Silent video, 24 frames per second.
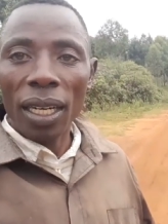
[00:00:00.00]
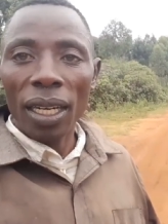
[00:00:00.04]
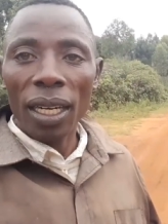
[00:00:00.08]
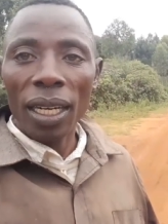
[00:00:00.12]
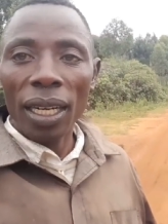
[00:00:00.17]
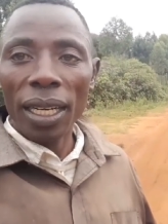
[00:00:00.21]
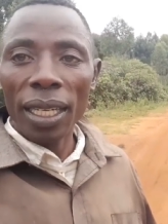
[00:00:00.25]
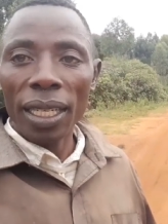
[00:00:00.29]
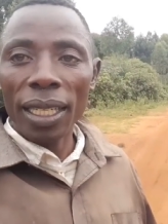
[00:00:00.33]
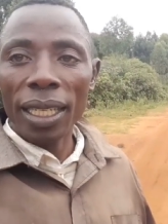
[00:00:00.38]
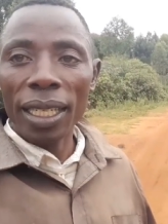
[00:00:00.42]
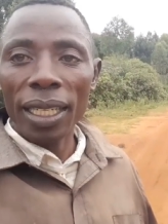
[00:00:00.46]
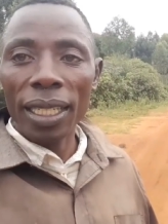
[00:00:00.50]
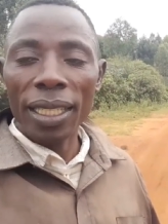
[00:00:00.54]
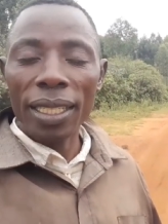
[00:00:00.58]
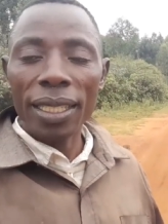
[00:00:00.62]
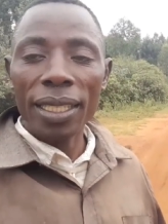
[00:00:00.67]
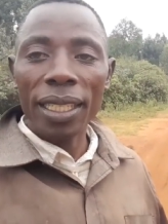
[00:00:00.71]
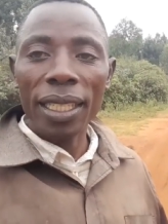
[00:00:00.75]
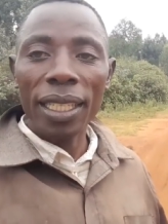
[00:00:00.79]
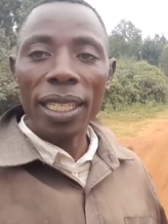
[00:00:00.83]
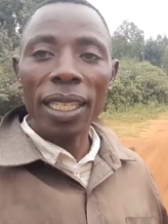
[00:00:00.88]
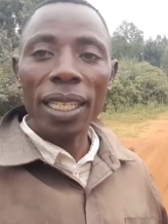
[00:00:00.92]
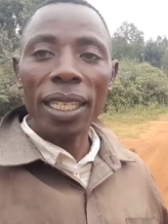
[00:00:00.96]
Hi
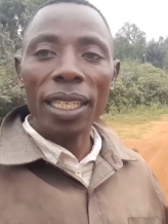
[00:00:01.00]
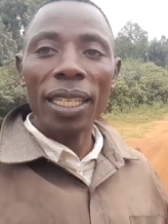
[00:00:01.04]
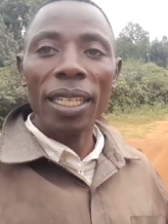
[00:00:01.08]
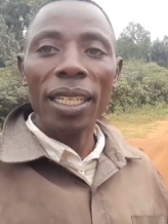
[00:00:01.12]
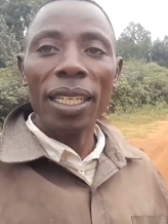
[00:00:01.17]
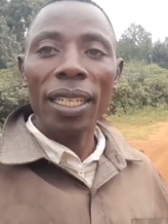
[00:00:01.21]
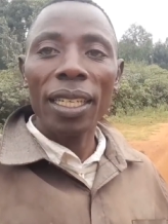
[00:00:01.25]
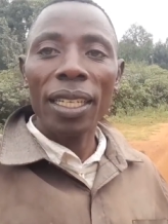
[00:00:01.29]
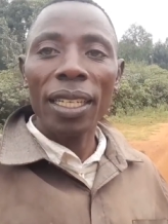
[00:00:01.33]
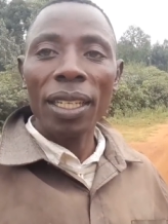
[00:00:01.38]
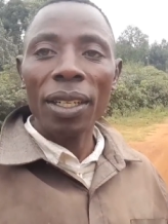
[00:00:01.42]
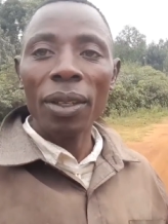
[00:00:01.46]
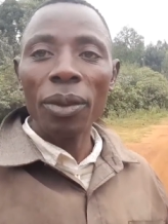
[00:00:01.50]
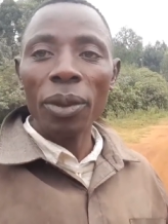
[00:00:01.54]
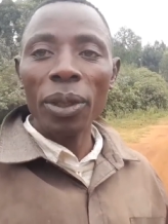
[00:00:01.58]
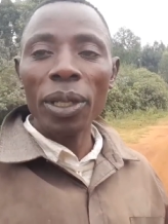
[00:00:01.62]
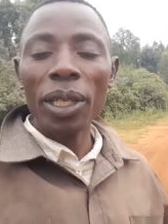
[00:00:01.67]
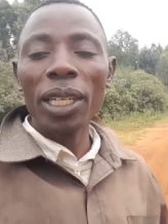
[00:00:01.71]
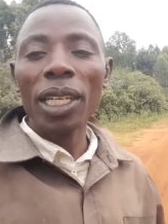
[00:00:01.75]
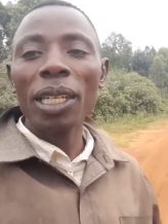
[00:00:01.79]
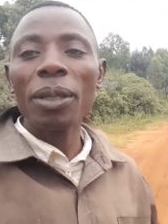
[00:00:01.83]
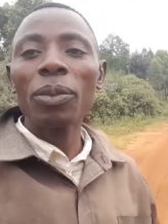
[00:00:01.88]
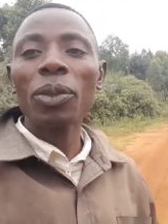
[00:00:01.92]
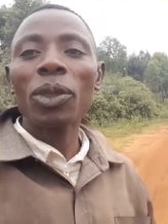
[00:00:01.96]
guys,
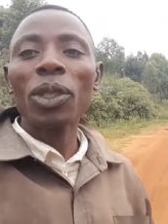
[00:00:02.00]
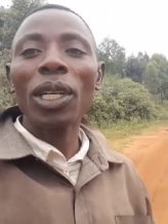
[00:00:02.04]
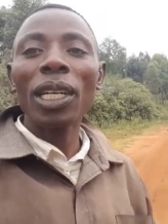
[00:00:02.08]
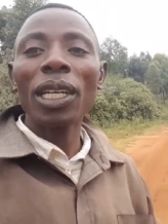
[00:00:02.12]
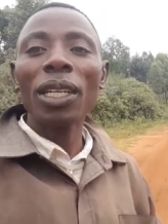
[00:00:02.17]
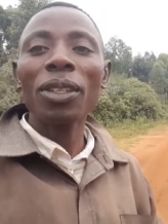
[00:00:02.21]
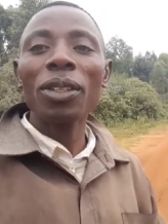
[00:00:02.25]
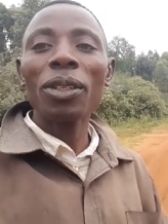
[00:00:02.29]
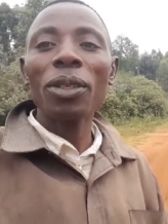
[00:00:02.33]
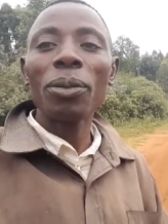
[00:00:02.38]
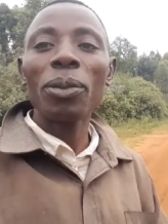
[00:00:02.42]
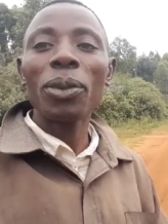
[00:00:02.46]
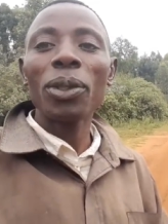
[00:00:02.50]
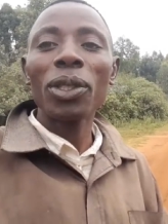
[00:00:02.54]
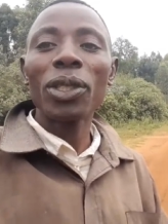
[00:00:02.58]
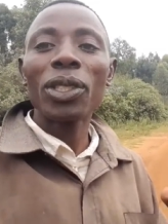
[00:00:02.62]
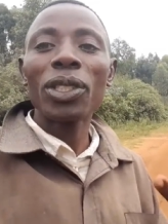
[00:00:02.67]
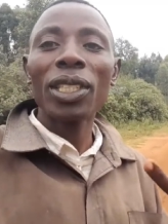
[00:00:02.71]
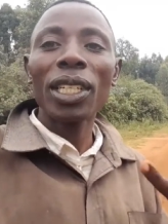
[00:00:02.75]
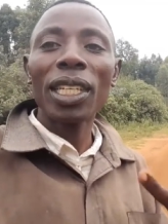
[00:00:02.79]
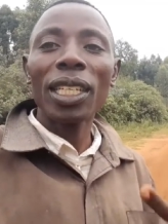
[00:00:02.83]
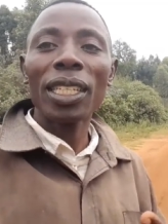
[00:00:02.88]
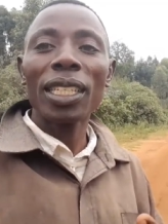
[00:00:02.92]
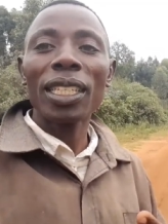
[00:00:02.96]
welcome to Uncle
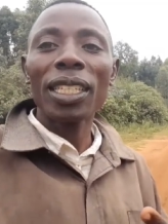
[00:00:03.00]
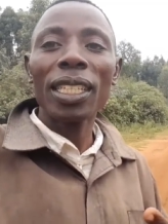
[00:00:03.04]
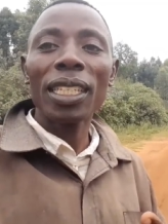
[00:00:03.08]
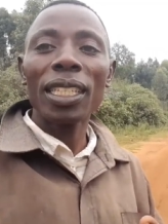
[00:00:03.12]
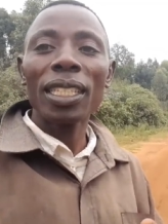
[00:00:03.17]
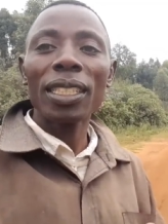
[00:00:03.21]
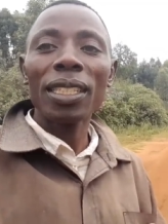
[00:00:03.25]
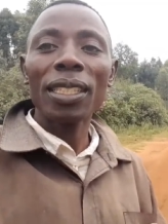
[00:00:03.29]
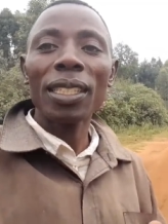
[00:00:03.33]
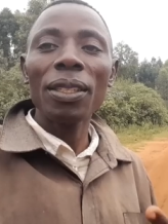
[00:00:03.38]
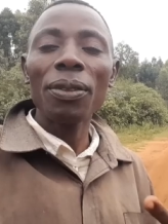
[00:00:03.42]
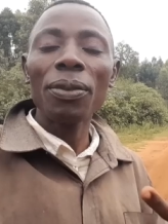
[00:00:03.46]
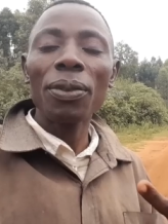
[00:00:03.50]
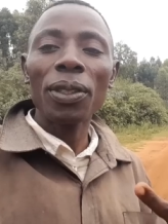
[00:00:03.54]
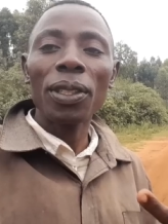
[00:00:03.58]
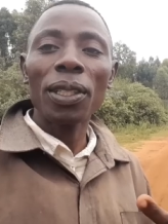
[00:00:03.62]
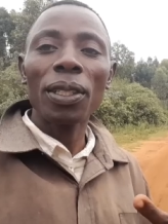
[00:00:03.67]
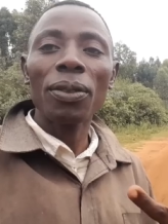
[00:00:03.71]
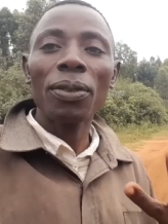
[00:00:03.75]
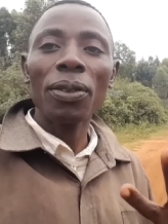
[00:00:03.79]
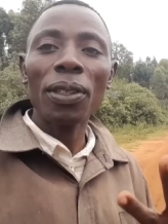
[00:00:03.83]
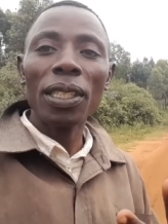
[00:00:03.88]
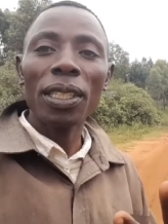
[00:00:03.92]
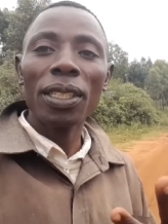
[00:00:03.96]
Mo's channel, guys. If for
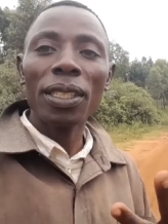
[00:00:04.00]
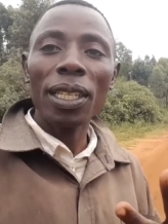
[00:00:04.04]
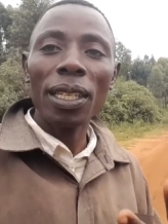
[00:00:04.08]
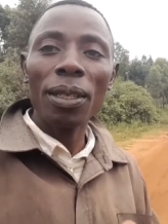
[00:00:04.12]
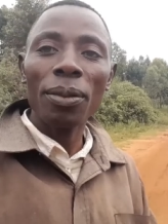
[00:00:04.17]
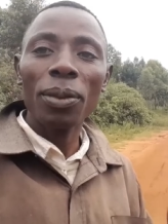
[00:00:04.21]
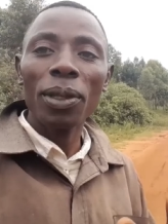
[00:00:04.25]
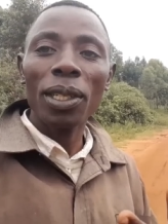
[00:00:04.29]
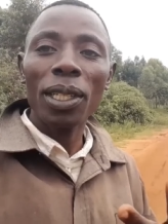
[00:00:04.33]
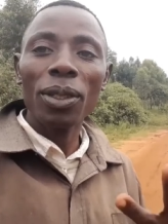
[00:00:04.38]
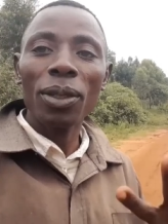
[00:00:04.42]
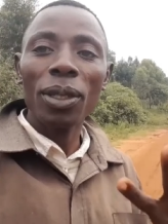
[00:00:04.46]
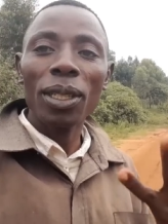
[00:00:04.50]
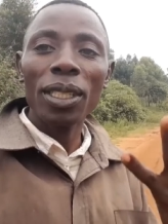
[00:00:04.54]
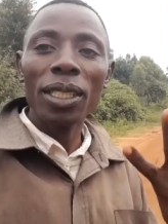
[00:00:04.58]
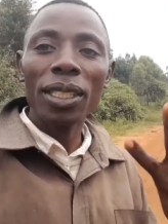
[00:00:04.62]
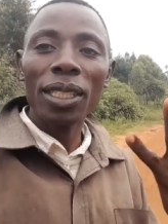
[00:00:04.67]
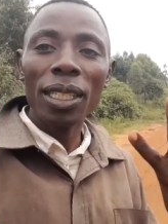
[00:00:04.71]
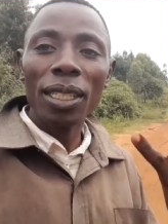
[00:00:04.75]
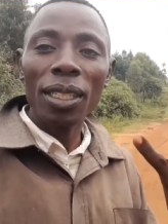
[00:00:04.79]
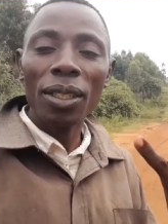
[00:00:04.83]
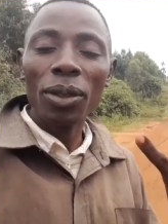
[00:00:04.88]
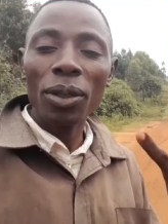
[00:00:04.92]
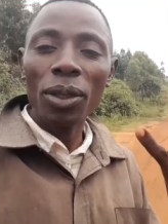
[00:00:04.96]
the first time, guys,
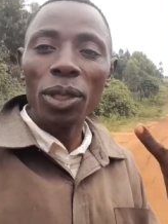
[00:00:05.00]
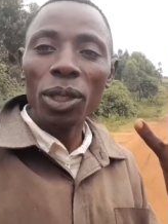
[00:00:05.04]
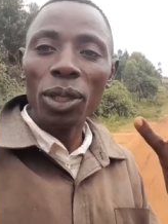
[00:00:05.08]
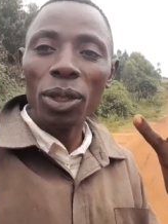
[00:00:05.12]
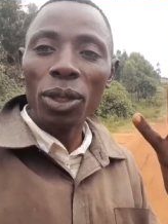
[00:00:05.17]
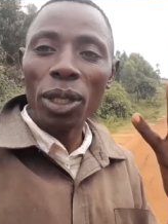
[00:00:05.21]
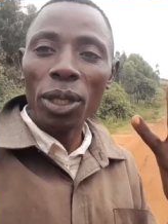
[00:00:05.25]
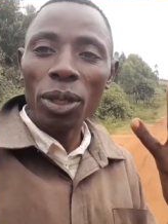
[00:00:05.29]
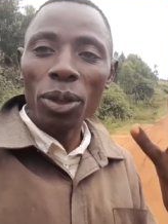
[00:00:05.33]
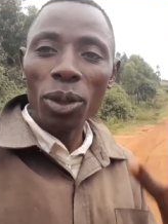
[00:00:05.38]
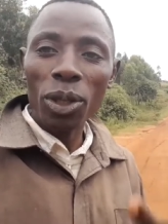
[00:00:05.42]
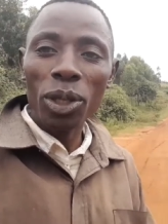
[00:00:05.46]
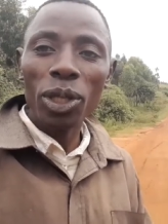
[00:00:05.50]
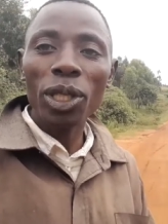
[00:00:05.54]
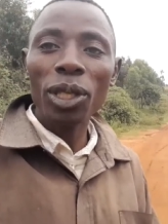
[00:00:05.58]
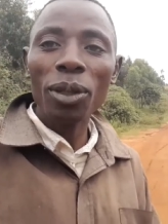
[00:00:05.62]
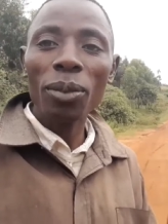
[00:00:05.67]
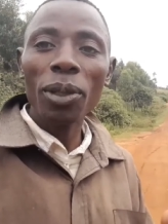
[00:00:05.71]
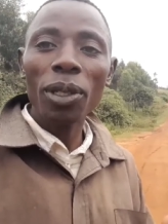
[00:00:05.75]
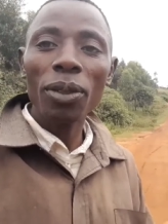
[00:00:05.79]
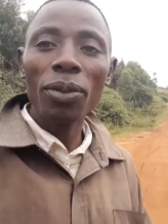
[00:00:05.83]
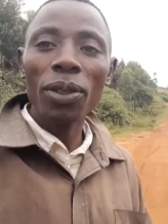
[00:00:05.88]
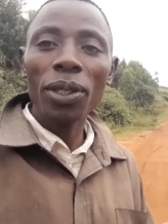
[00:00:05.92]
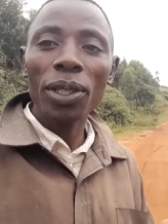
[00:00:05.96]
you are
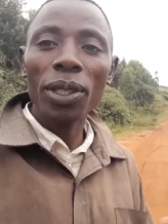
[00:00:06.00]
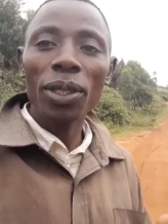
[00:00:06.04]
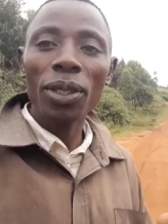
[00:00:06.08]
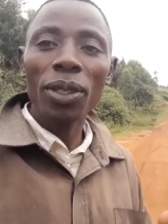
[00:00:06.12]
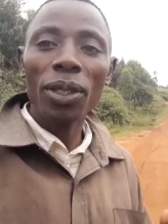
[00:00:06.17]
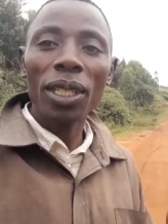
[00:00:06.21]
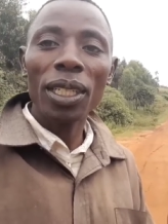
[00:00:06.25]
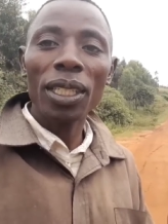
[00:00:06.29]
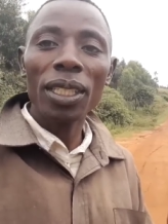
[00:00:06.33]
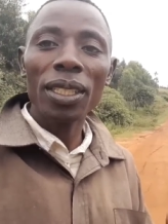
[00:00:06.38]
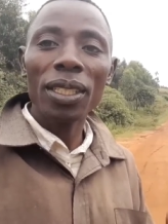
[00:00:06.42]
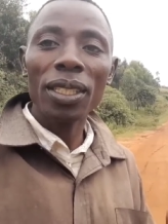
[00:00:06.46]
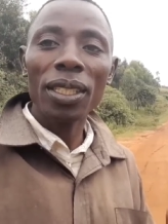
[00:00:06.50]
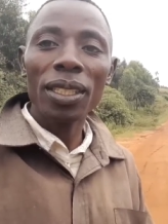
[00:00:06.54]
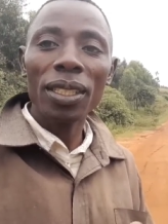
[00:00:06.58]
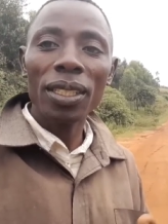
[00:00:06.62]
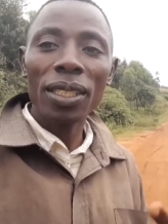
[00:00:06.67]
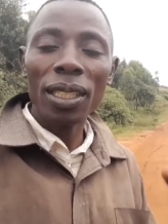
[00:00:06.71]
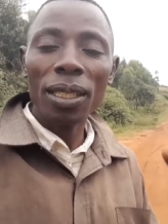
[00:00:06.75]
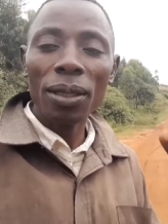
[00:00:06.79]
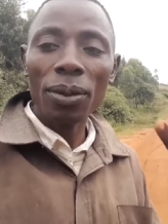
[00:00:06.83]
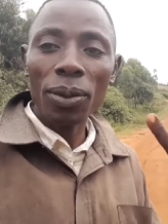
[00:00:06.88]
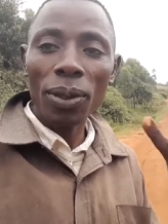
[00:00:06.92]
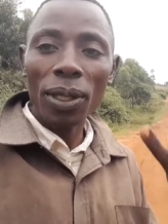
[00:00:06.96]
watching my video, guys,
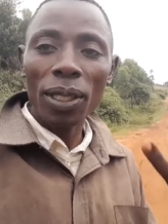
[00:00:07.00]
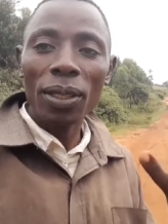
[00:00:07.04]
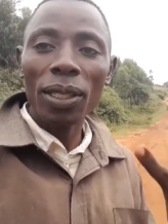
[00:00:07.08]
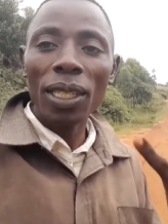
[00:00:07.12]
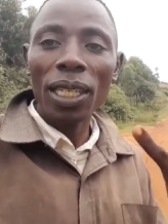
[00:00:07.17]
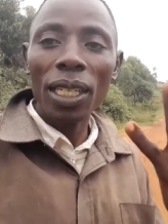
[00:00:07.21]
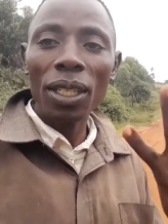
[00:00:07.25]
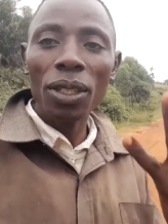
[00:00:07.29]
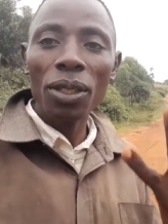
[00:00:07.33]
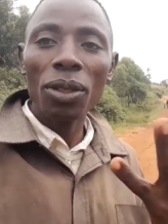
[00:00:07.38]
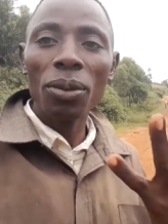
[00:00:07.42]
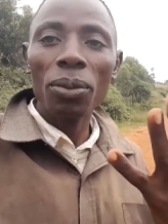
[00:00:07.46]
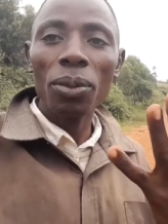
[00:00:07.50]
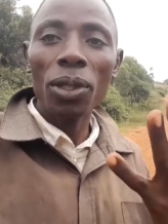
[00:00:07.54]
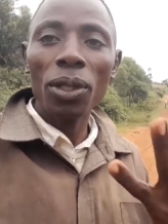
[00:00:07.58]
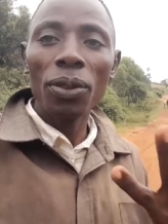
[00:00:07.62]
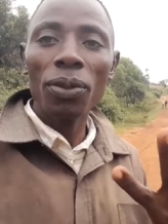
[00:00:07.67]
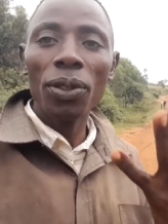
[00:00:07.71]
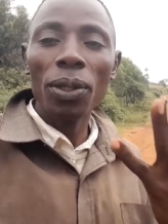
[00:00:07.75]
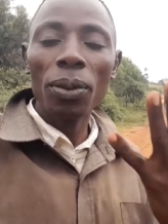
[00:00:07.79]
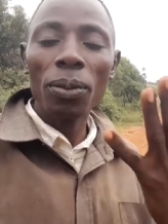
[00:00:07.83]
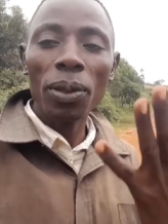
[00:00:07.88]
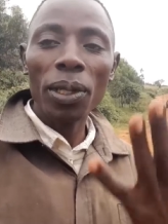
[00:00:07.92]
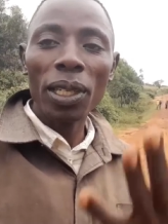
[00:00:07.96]
subscribe Uncle Mo
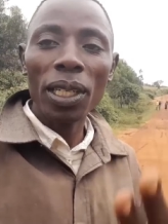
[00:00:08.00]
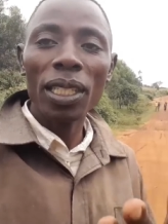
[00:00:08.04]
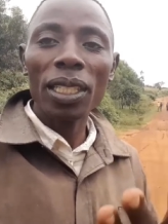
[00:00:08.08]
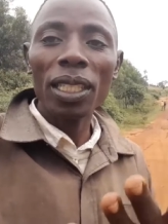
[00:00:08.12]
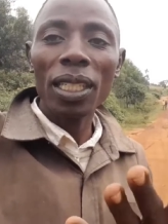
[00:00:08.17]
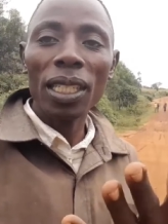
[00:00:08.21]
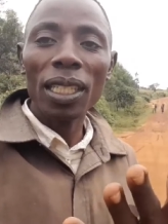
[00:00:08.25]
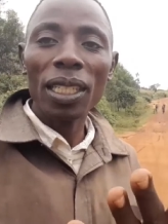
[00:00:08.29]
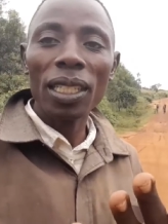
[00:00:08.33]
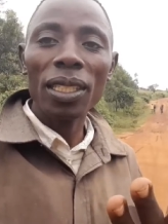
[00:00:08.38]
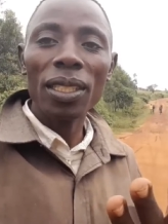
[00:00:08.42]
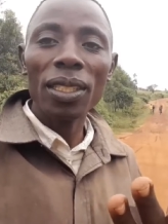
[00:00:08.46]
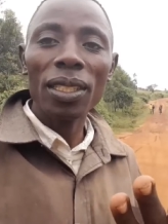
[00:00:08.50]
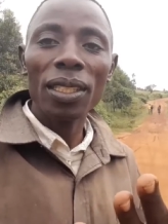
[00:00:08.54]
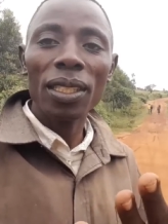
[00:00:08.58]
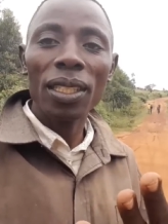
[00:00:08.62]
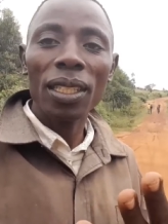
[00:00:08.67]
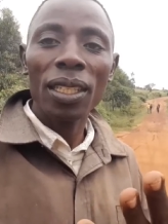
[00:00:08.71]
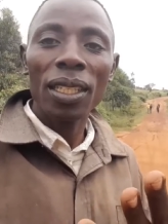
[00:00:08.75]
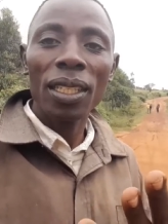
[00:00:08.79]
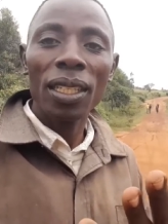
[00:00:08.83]
from Kenya, guys.